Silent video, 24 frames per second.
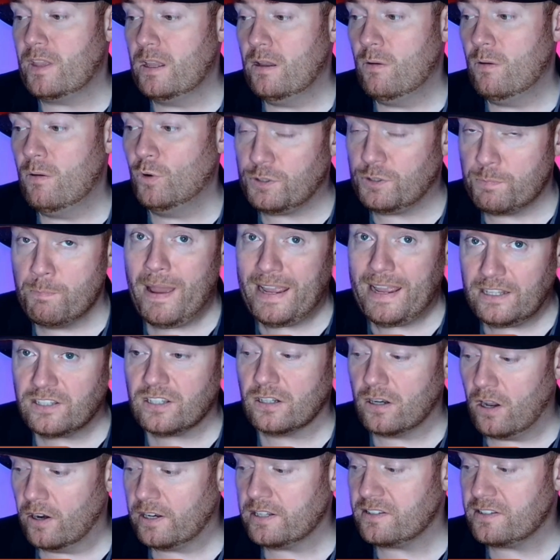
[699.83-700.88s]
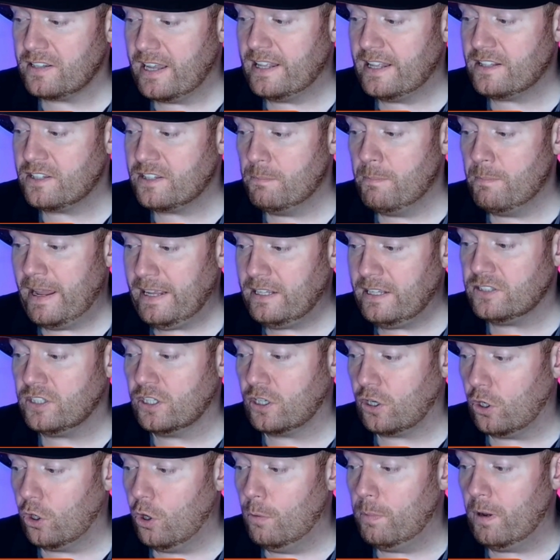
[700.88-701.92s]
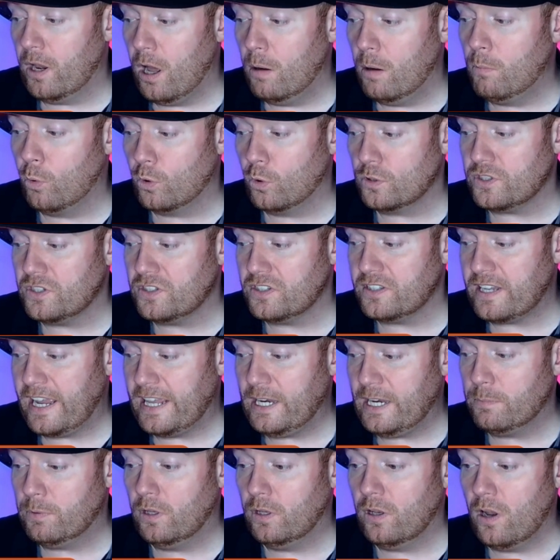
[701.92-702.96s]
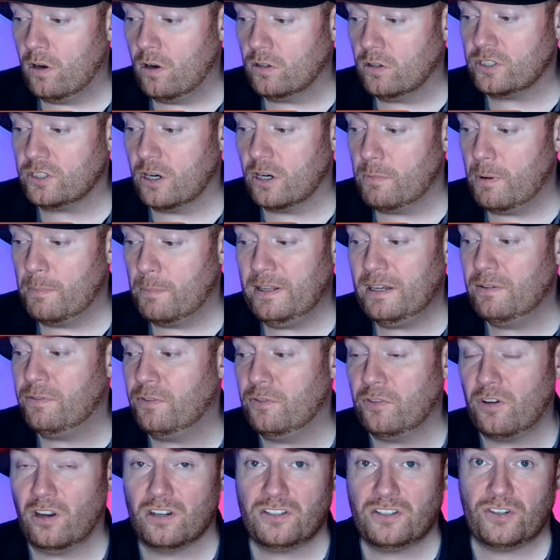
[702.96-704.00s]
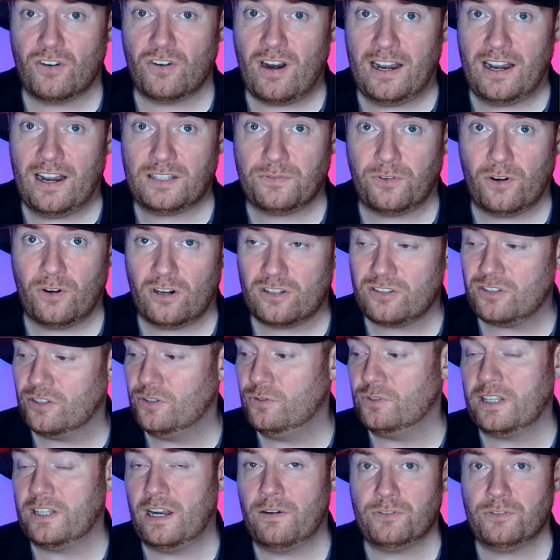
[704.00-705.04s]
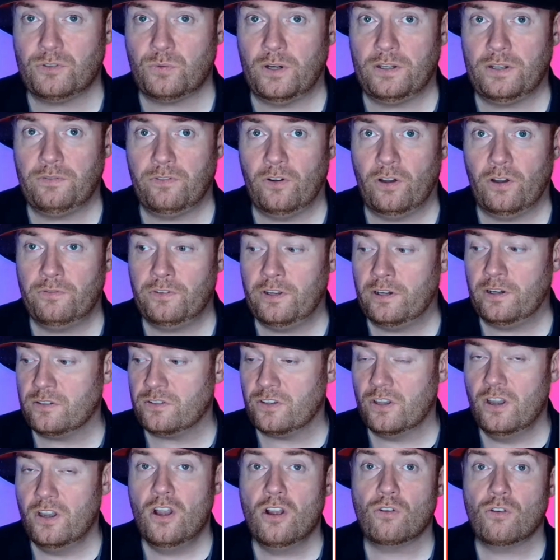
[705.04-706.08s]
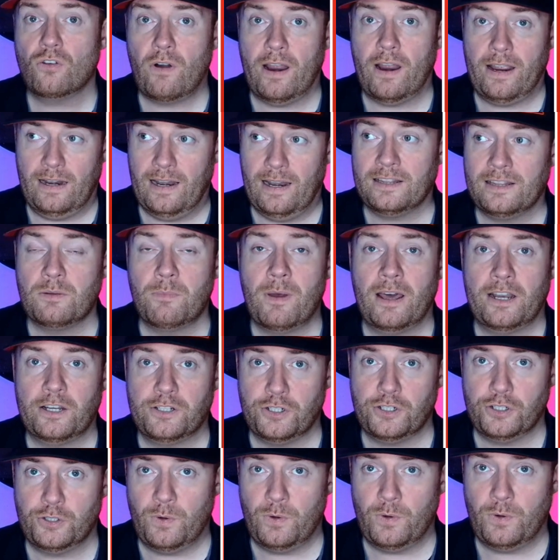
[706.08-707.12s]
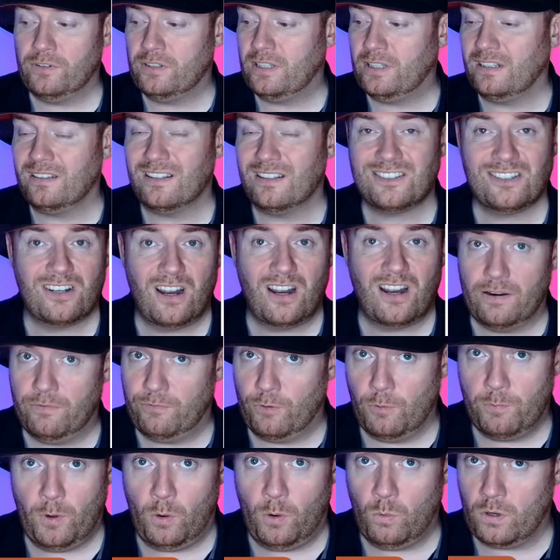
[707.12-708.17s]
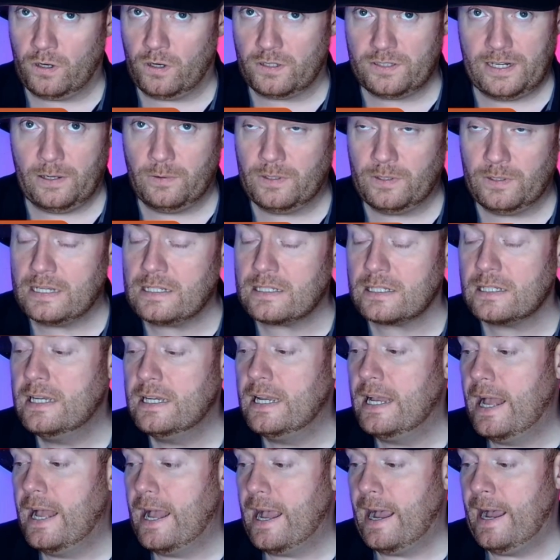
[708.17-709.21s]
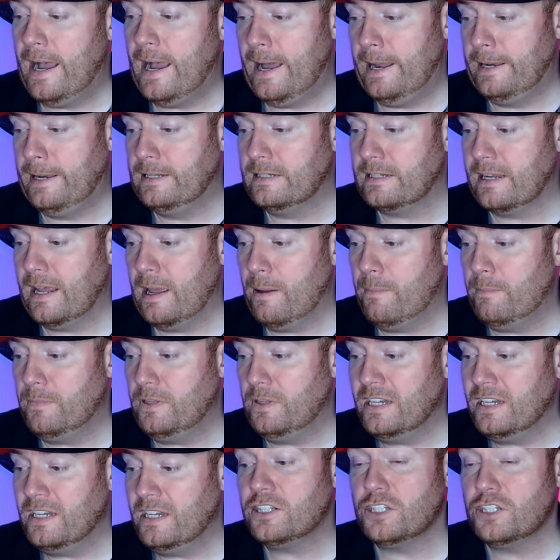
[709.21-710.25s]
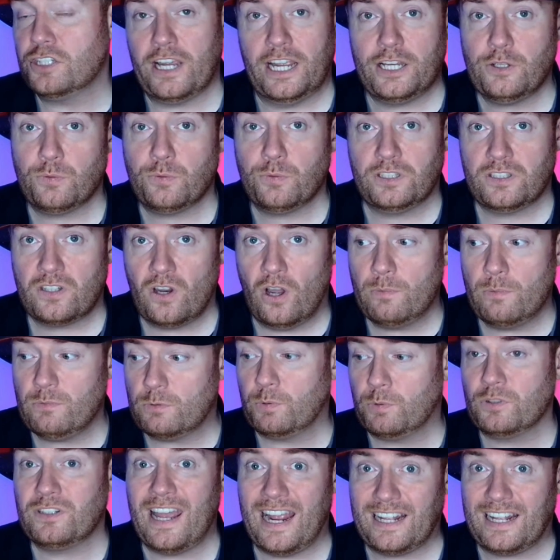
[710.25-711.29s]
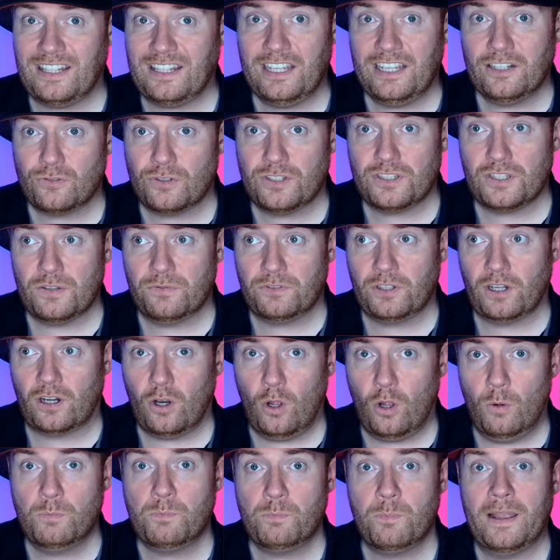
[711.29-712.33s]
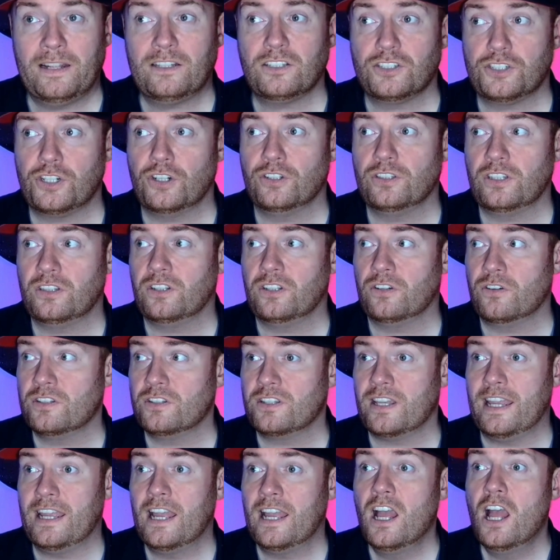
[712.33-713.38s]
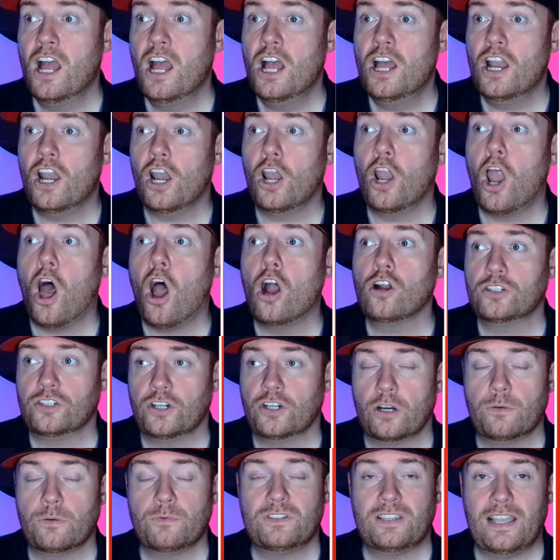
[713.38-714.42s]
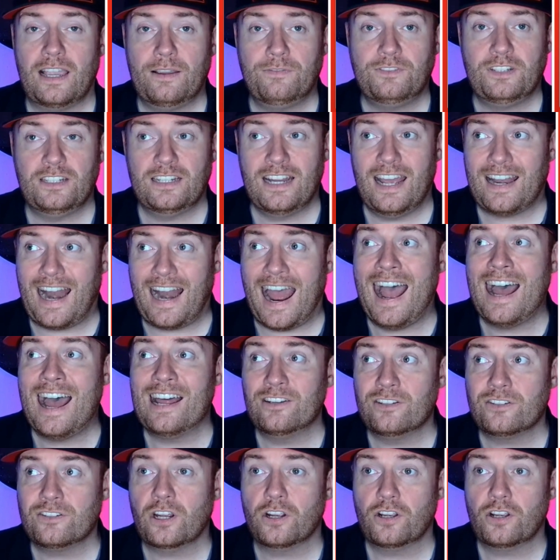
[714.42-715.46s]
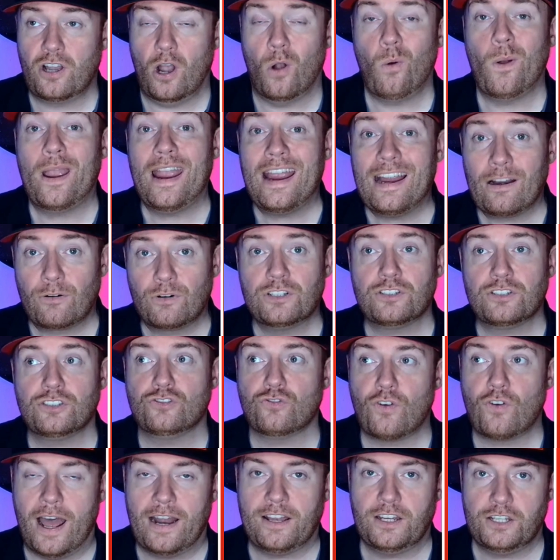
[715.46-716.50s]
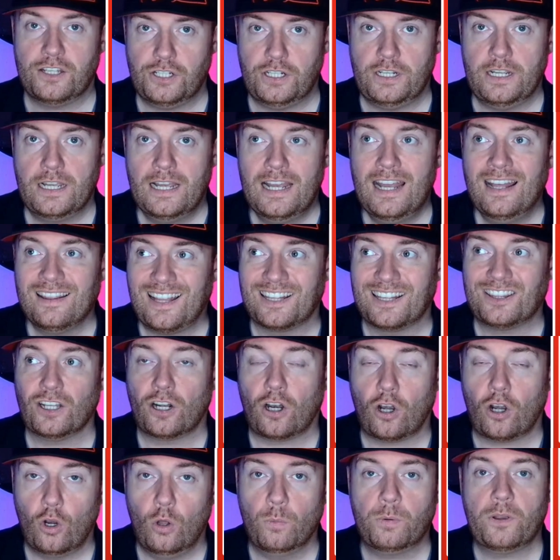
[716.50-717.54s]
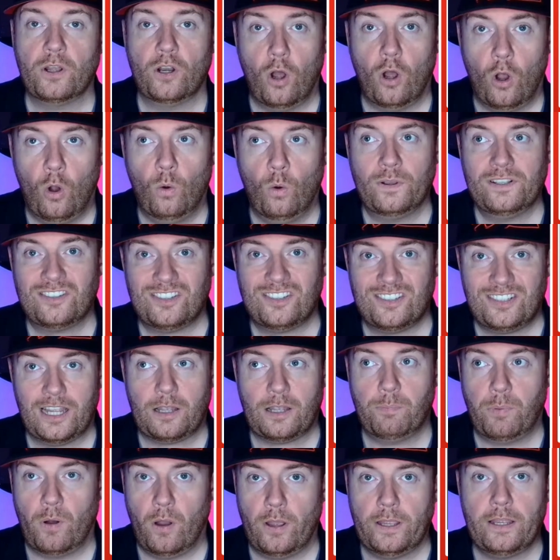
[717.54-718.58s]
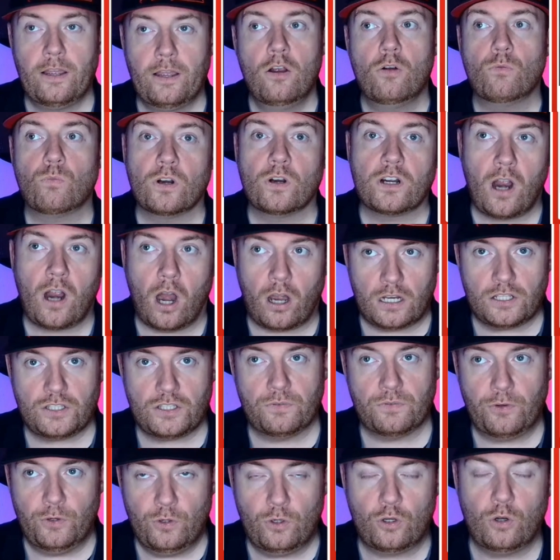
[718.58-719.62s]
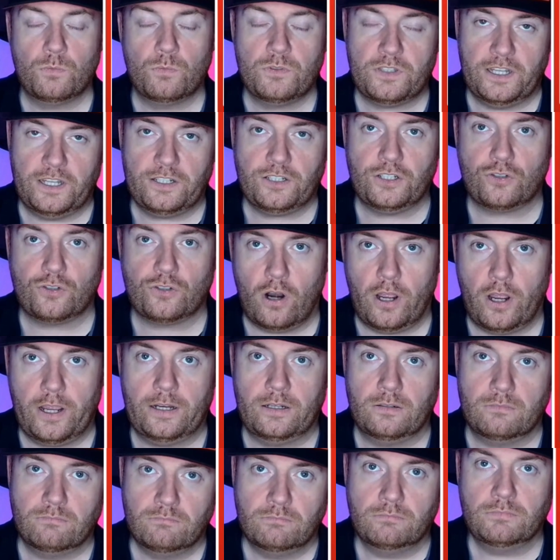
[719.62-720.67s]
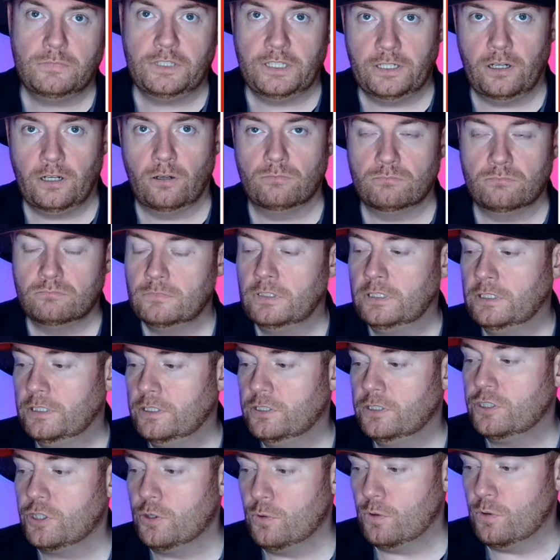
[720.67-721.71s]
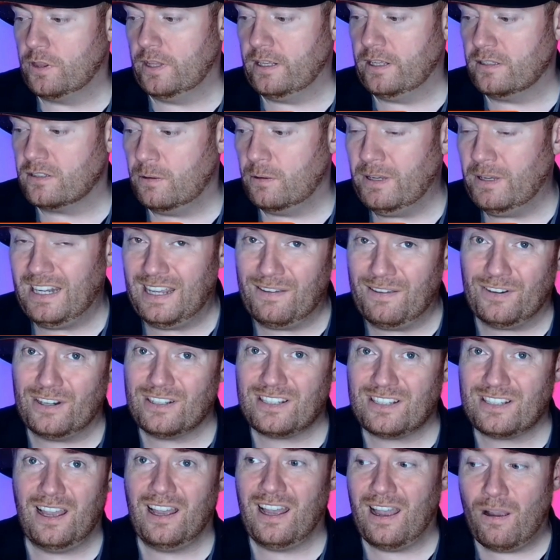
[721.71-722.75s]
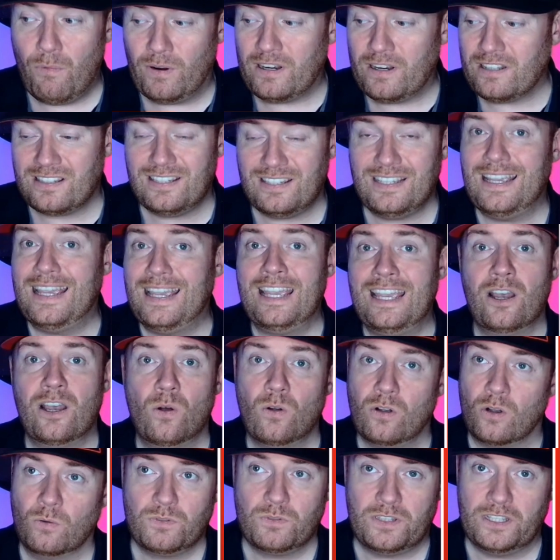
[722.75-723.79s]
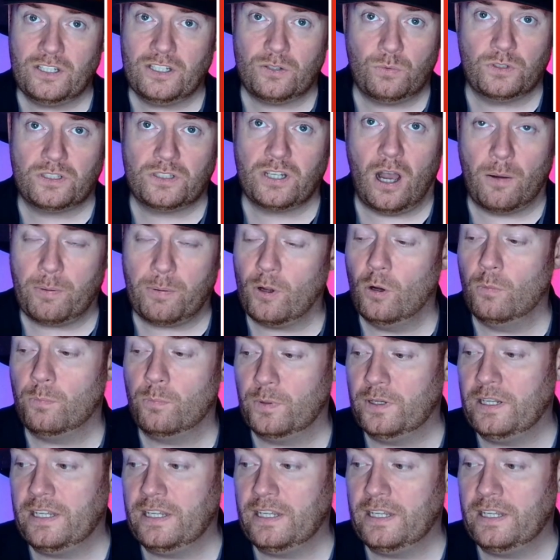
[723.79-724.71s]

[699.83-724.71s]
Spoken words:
Which makes a lot of sense. It makes the club a lot more sustainable long term. I mean, if you've got a Sir Alex Ferguson who's there for 25 years, great, let the manager do everything. That's not how football works nowadays. And you need to change with the times, protect the interests of the club, make sure that there is a long-term safety net and coherent strategy that the club can always stick by, regardless of who comes in to try and, do things. I mean, even when a CEO comes into a top company,